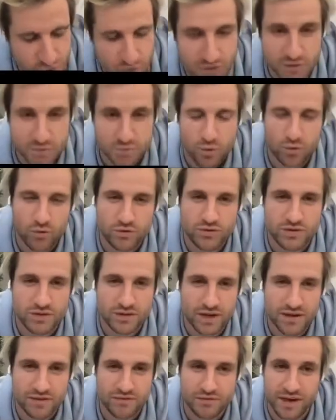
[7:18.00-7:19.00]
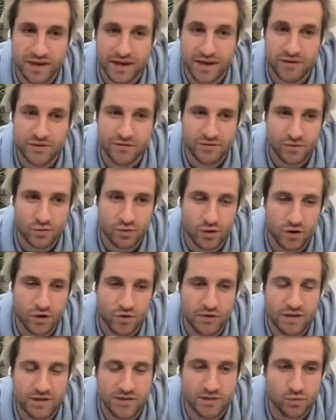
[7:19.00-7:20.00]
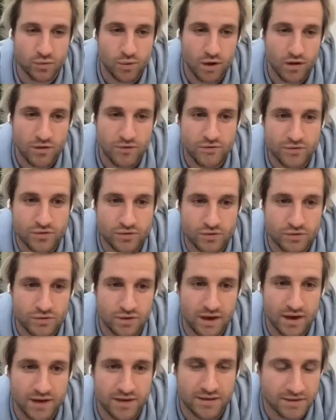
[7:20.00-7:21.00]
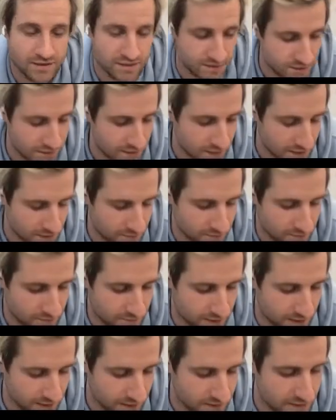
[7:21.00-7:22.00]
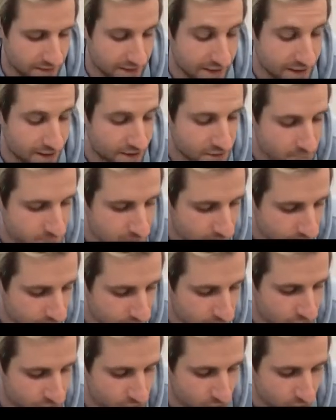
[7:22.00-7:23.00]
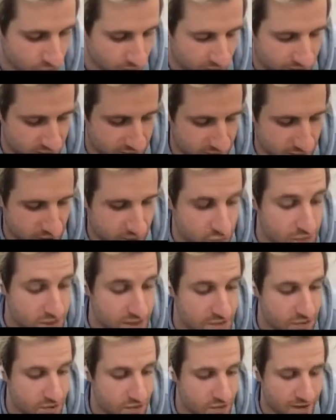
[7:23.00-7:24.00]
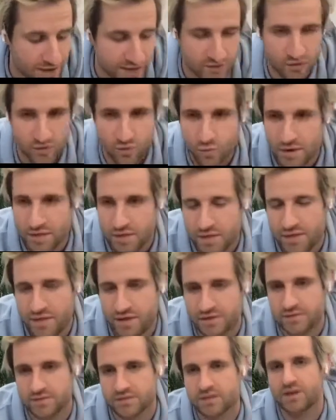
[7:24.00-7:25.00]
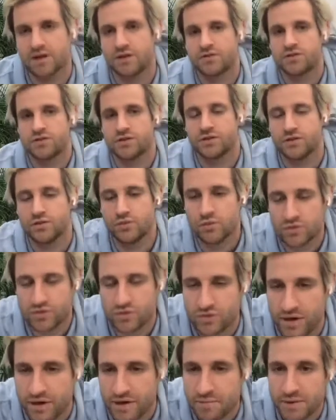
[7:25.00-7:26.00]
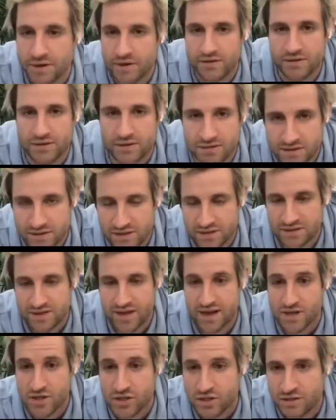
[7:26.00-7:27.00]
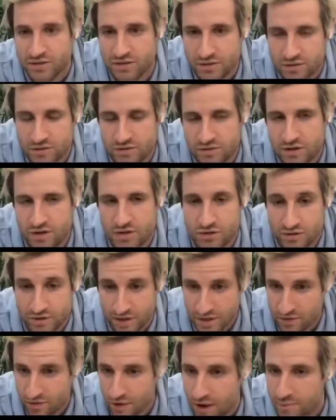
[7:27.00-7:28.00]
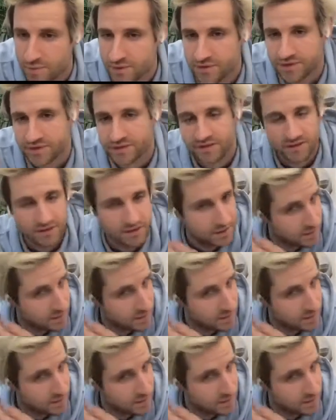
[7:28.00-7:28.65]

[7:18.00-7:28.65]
so it's important to kind of get out of your own little worldview and get other people's view on it, and really reflect on whether the culture you're trying to build is actually the culture that you are building.